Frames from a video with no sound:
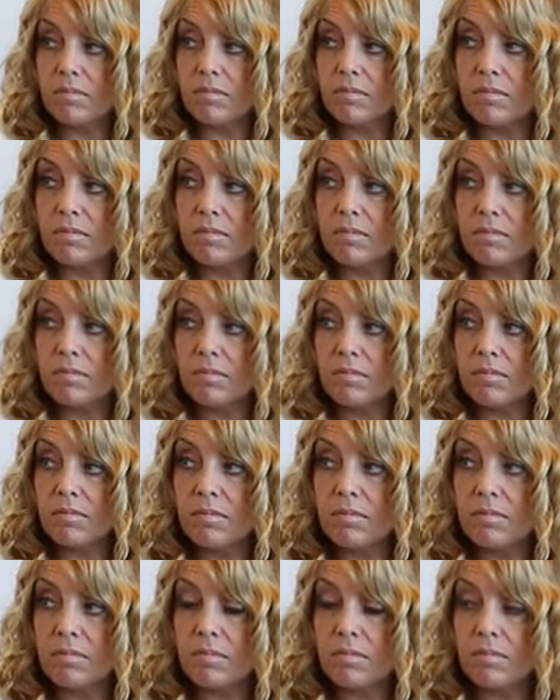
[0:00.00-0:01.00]

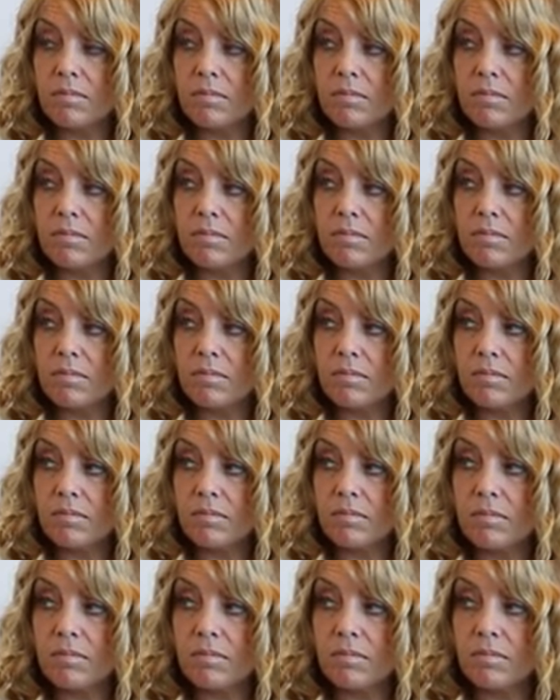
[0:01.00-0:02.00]

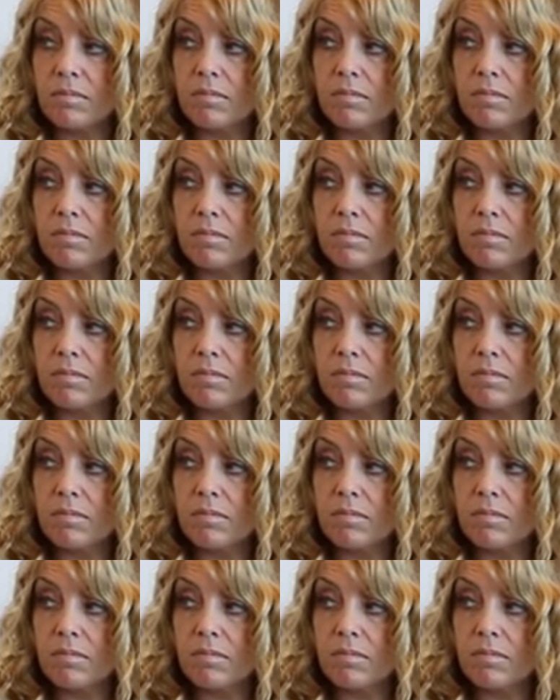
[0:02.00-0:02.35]
(silent)